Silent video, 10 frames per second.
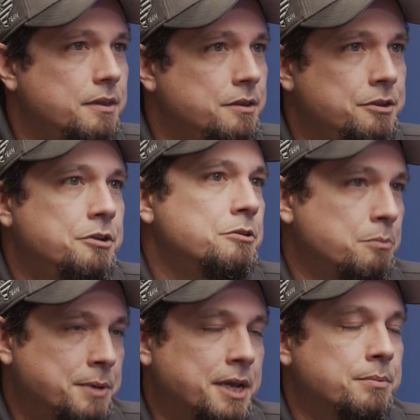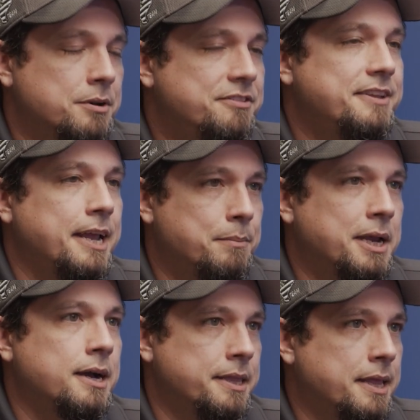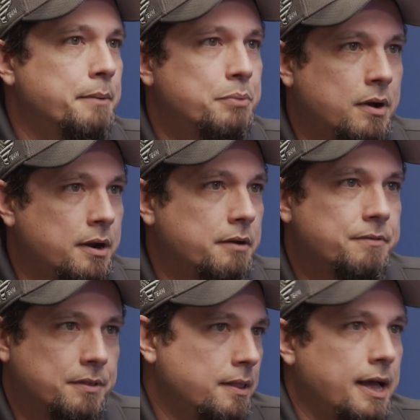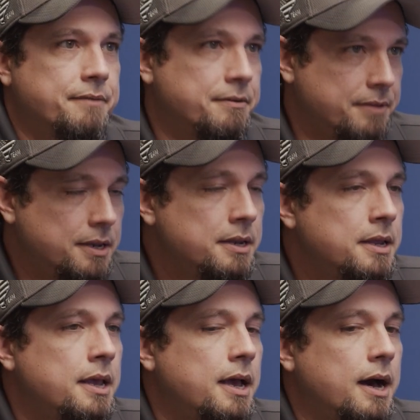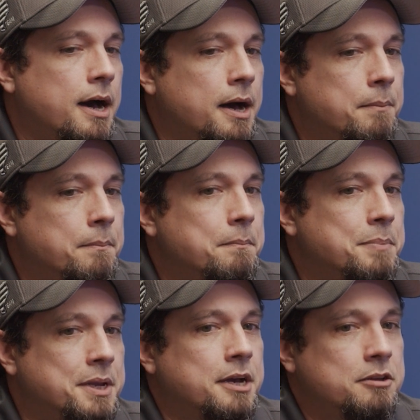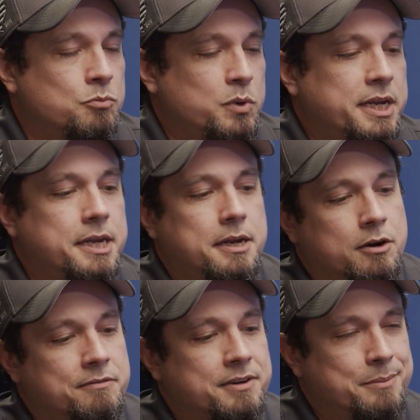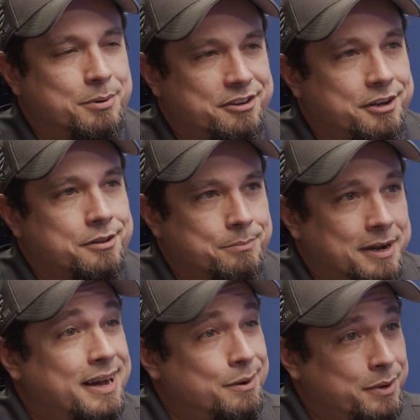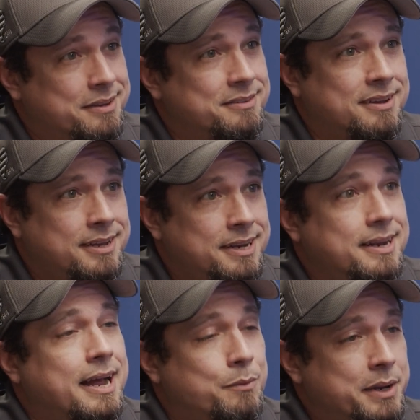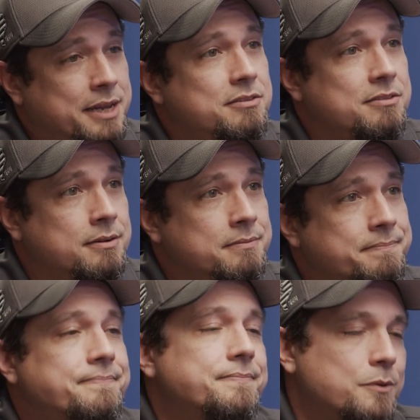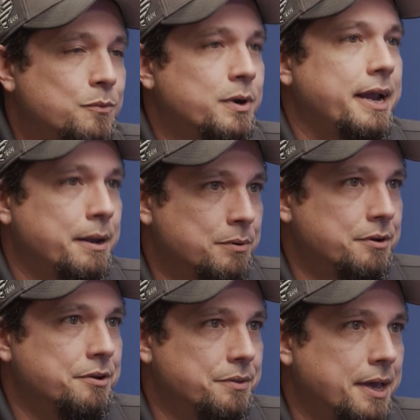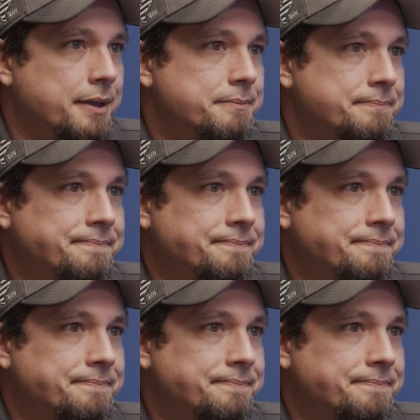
you'll be able to stand behind that product for the life of it. Because we are very particular about how we design and how we install, we're able to do that.